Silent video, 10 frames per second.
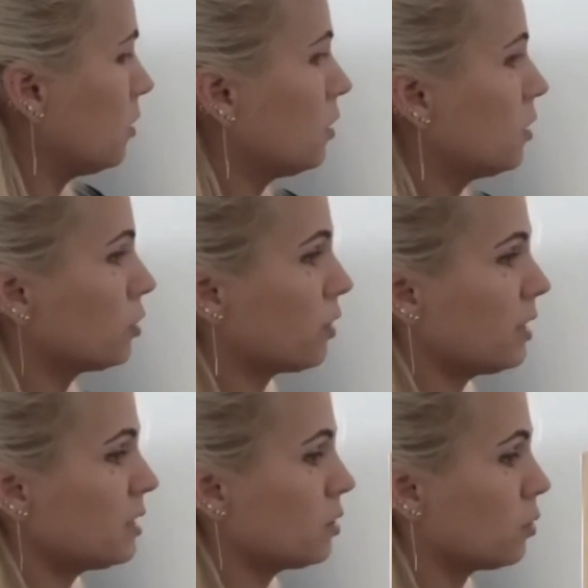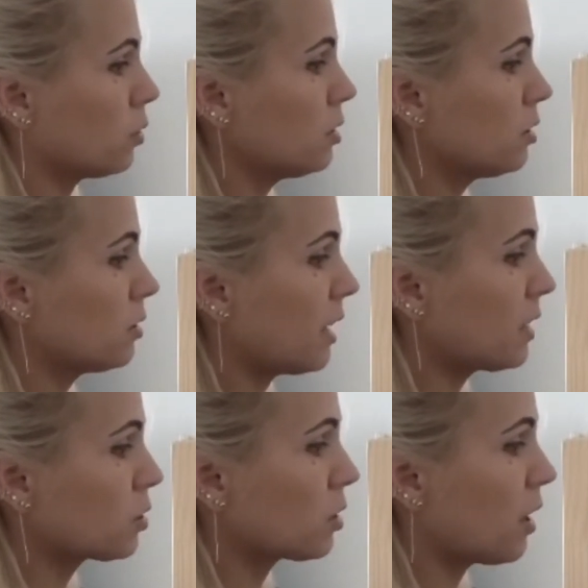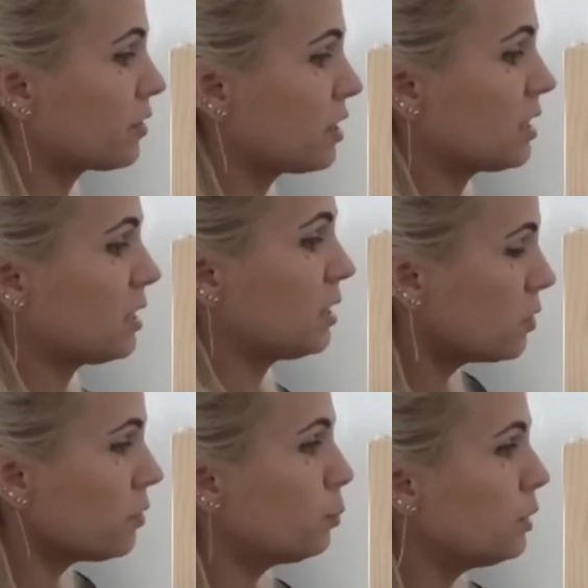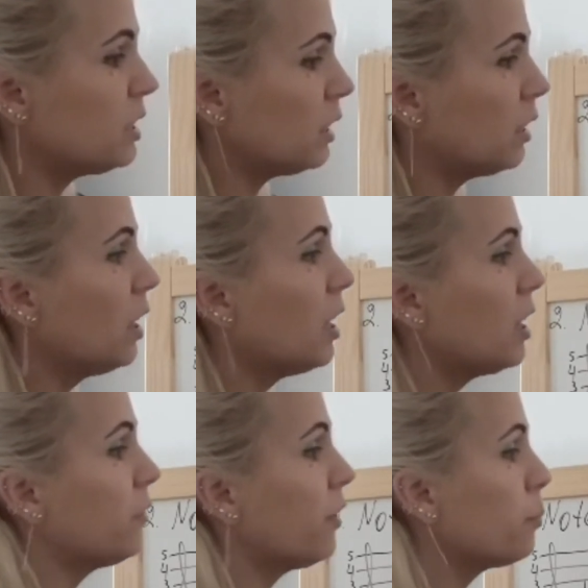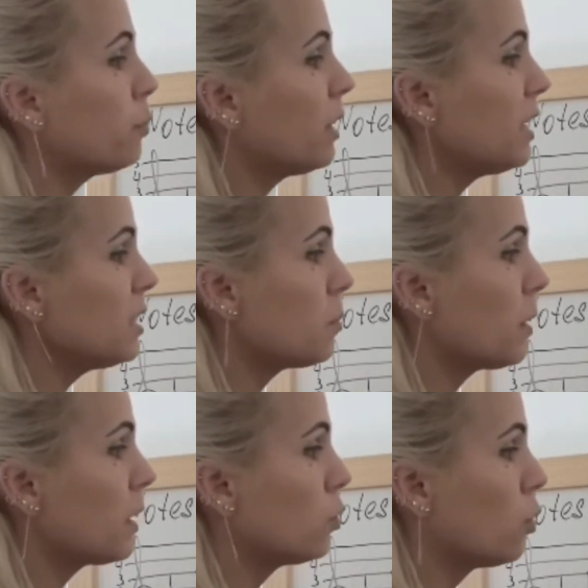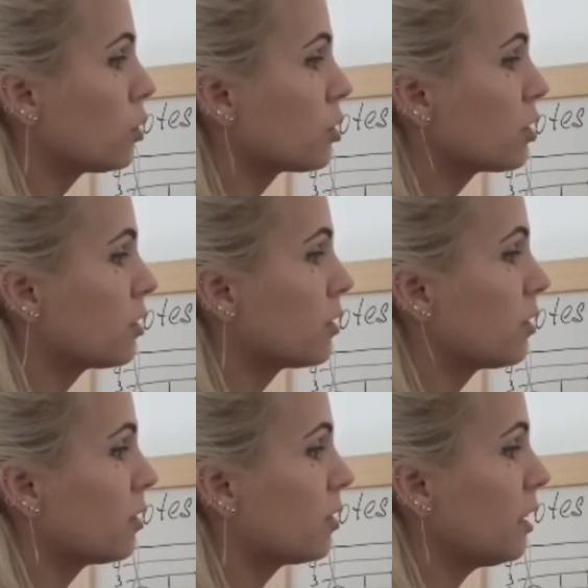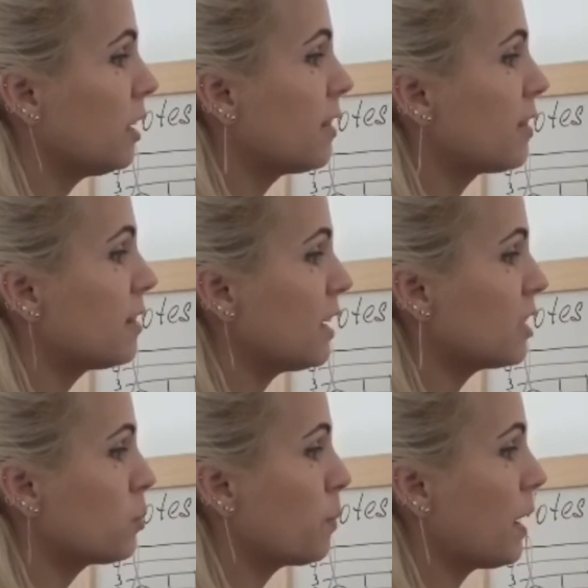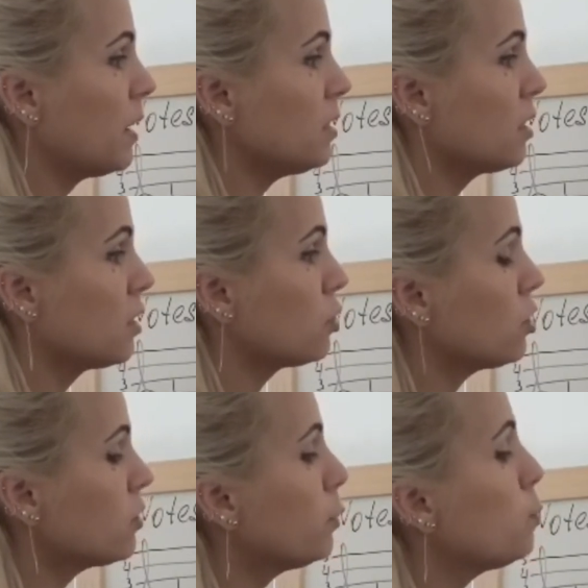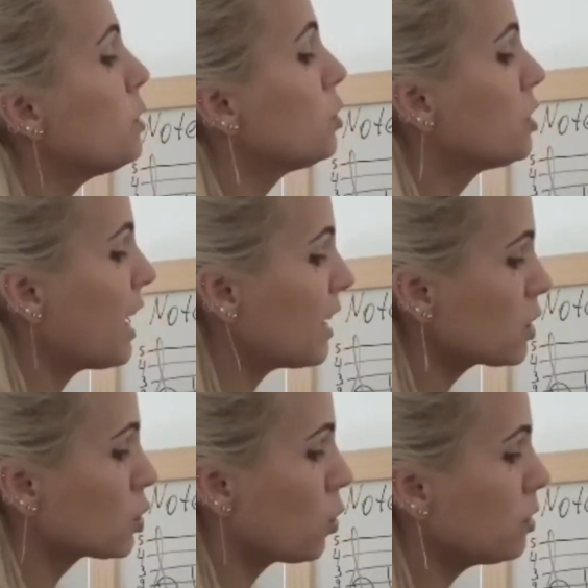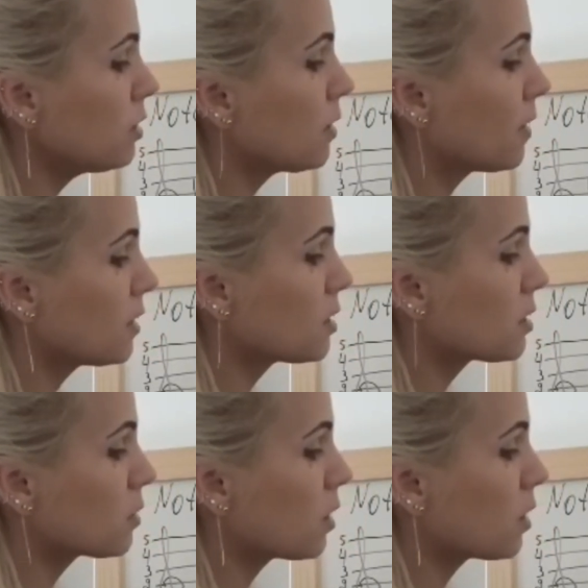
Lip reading: so this note next after C it will be D. If I place my note in the next space, so it will be next note that is